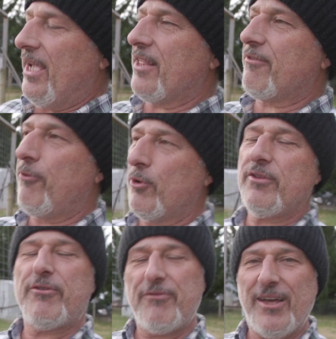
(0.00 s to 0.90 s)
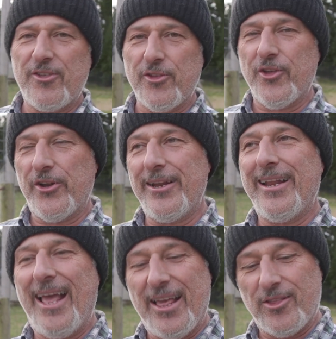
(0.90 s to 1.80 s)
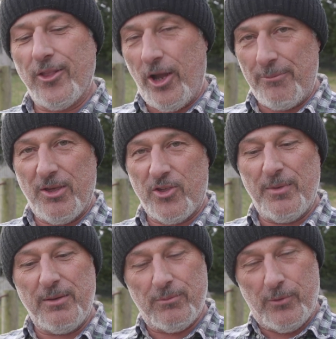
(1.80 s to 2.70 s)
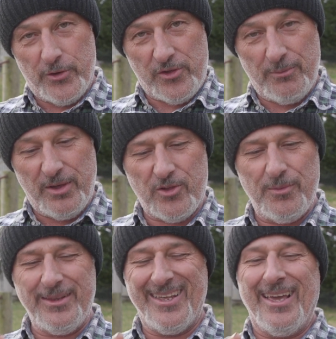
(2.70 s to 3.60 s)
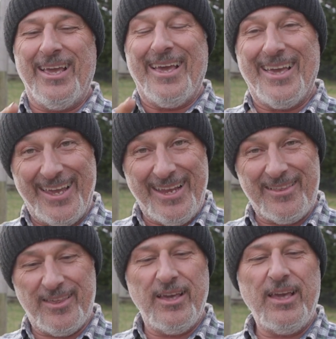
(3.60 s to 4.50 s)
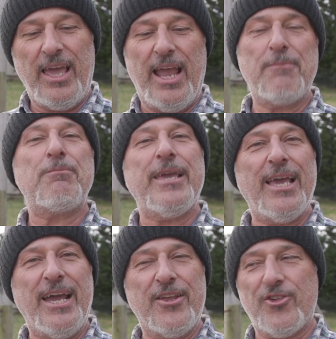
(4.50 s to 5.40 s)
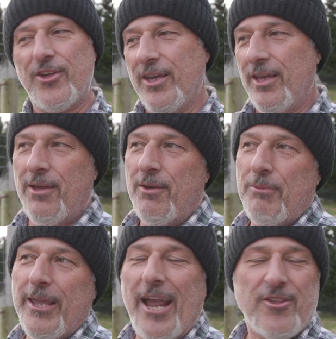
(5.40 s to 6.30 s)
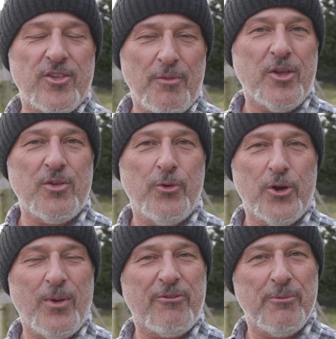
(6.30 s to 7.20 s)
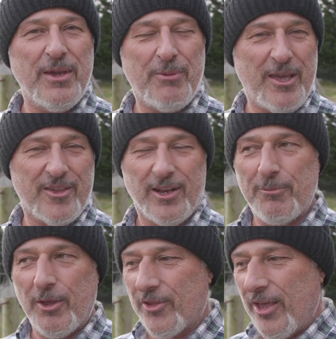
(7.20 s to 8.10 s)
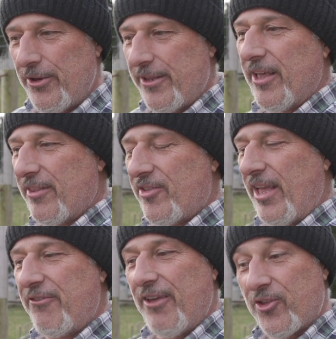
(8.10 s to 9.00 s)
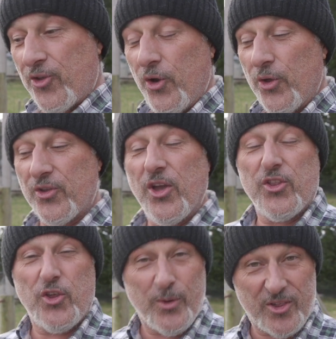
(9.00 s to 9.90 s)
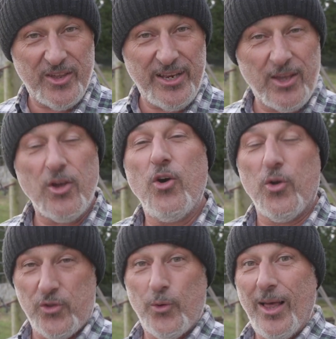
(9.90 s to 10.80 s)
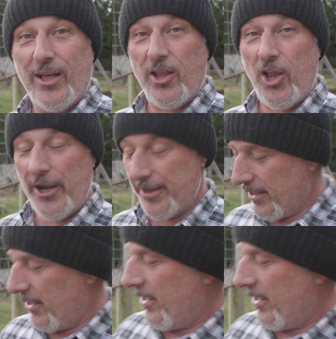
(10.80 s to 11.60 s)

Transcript: has four different functions on it it has light measurement, moisture measurement, heat, and pH. pH is the most important one for me basically because I need to understand if our soil's too acidic or too alkaline.